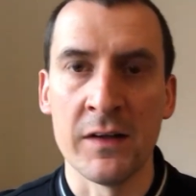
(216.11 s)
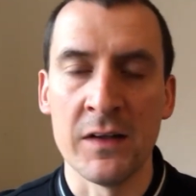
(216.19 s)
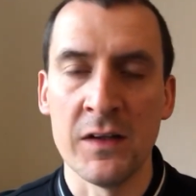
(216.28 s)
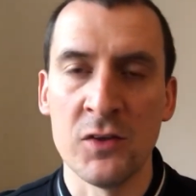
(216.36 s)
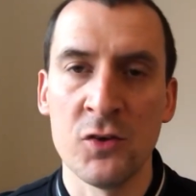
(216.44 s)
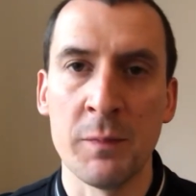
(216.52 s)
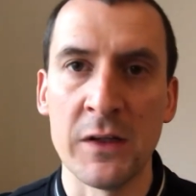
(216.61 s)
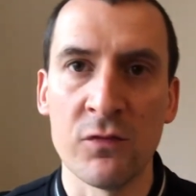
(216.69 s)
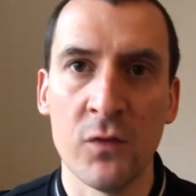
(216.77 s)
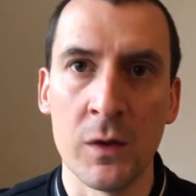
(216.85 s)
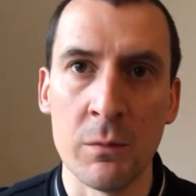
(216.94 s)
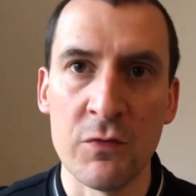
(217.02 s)
It speaks
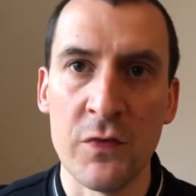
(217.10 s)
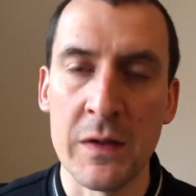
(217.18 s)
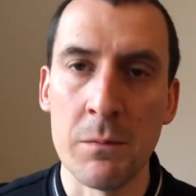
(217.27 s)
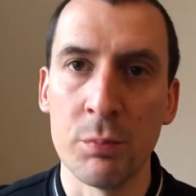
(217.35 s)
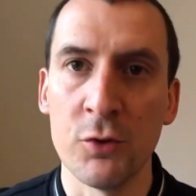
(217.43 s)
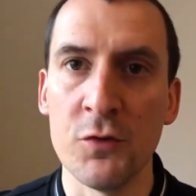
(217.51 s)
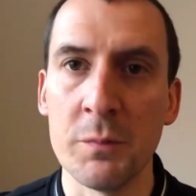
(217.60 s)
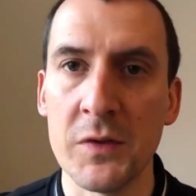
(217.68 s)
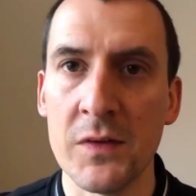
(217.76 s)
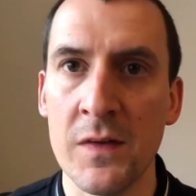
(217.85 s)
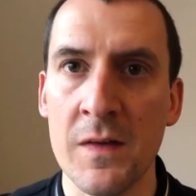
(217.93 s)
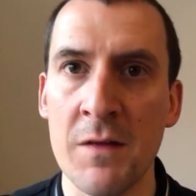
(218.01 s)
volumes for the
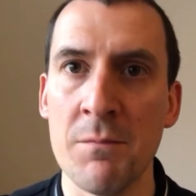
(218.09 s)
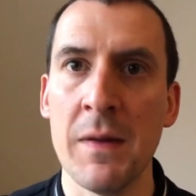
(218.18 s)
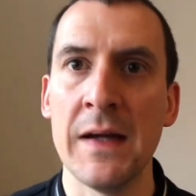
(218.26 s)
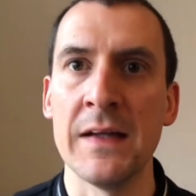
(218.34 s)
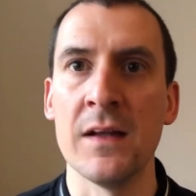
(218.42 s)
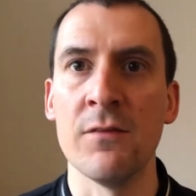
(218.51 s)
improvement that they've made.